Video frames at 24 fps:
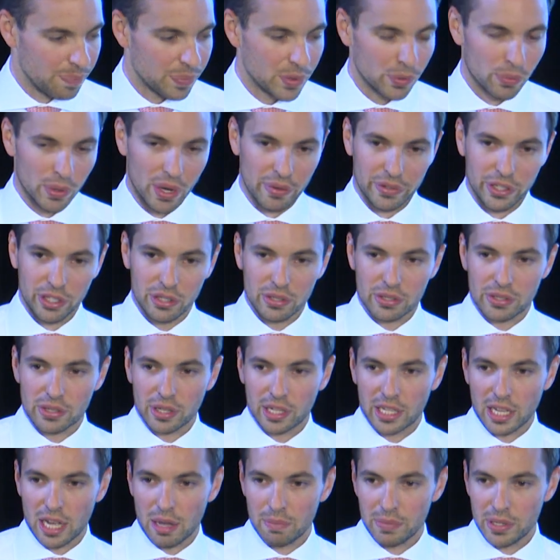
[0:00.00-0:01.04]
Revenue, so
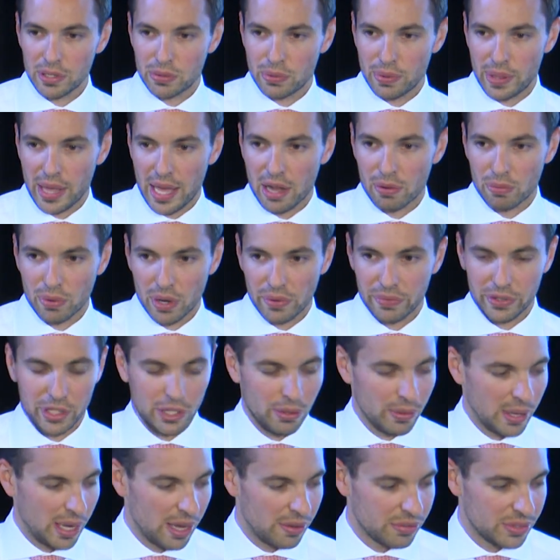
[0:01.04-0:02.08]
companies without
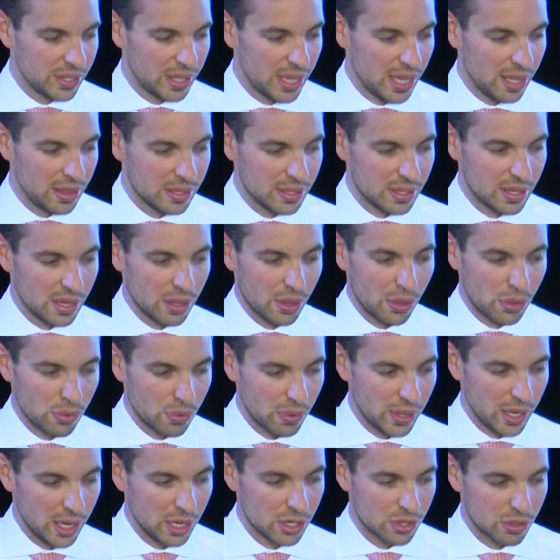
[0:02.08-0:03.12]
revenue after that, there's another
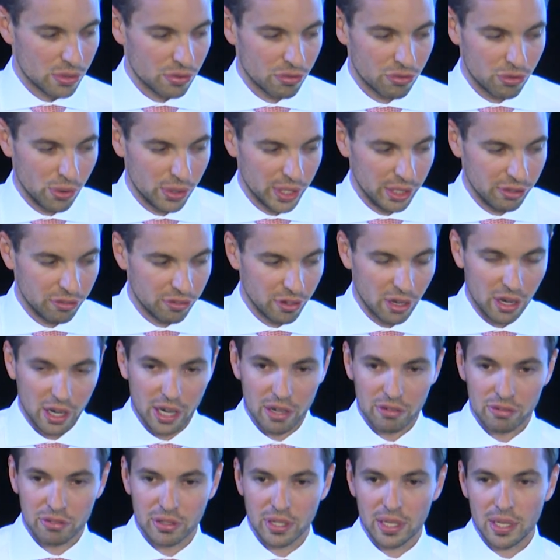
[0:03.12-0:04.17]

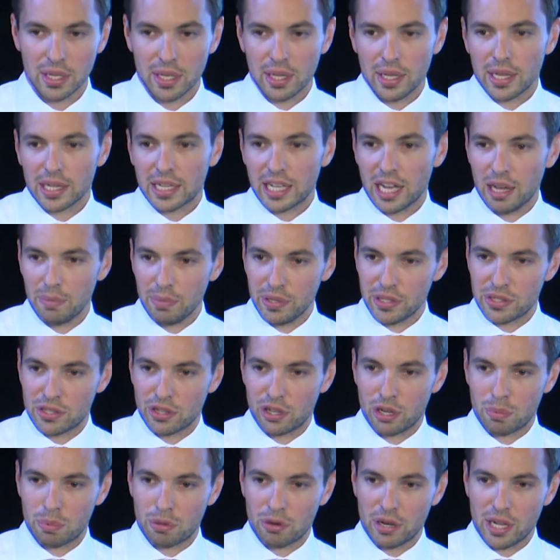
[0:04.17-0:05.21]
345. Companies that
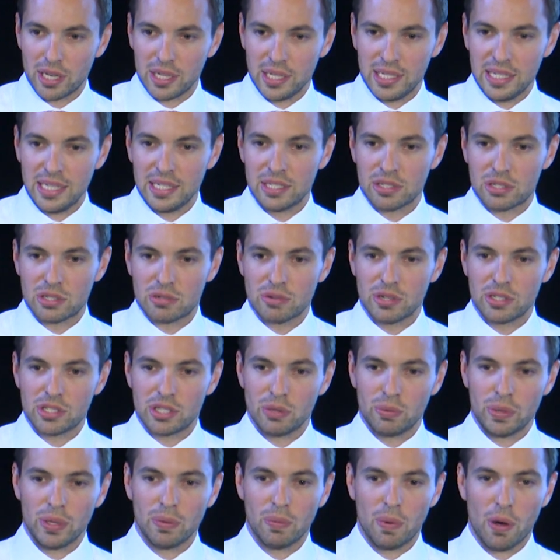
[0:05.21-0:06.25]
operate in industries
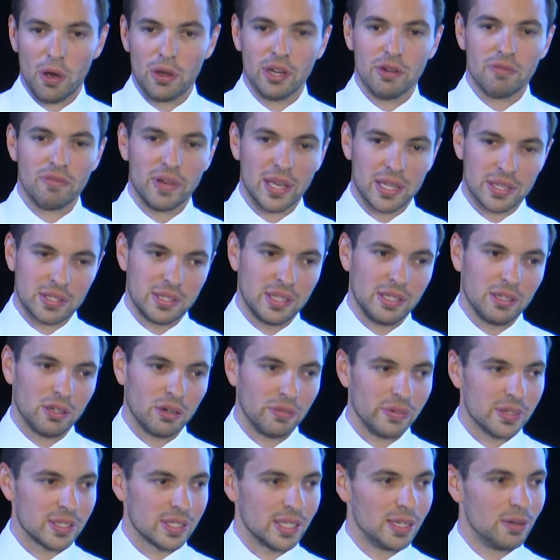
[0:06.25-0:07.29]
that we won't invest in.
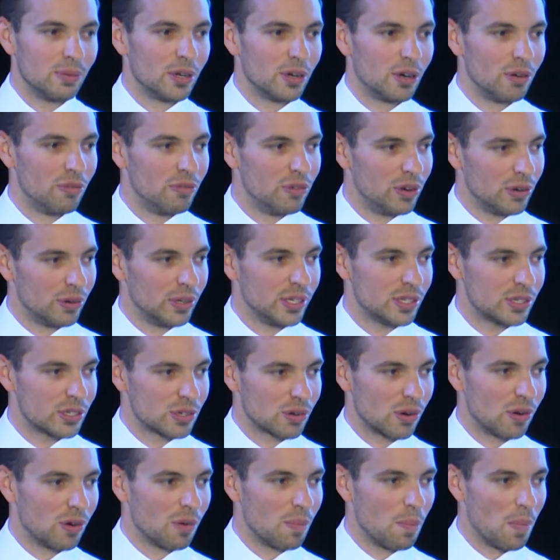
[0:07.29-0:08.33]
Obviously, we're a very
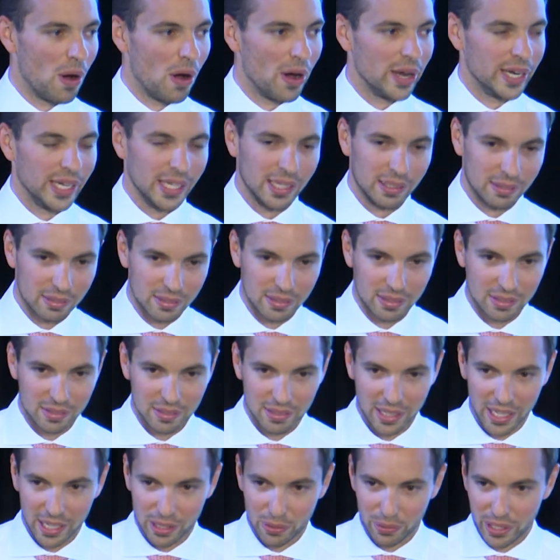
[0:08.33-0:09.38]
strong mining
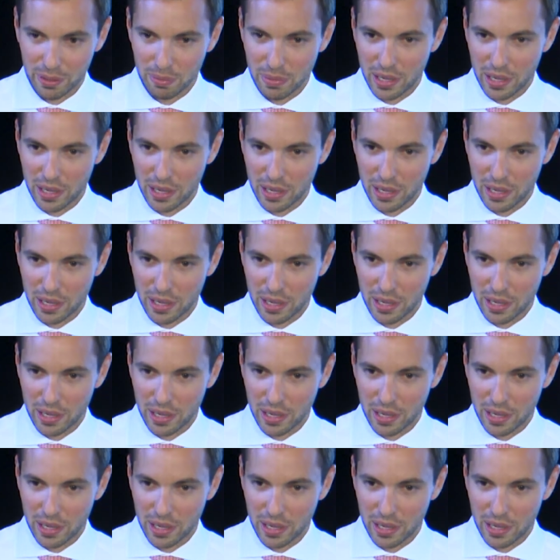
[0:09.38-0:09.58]
equity